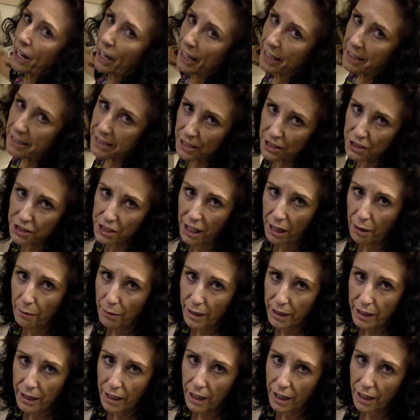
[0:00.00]
likes a
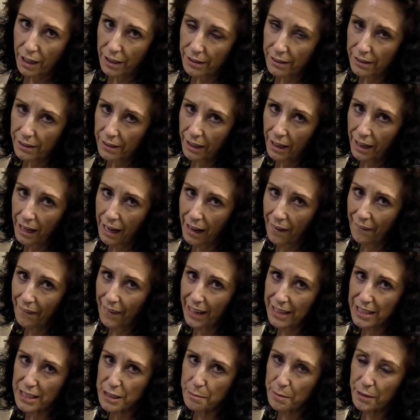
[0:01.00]
shower curtain, and
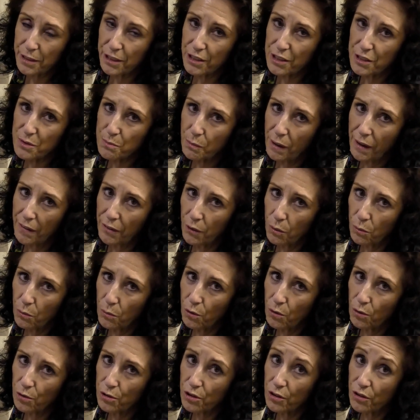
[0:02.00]
that's because when the
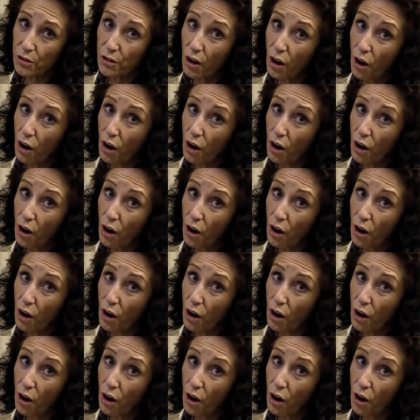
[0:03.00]
water's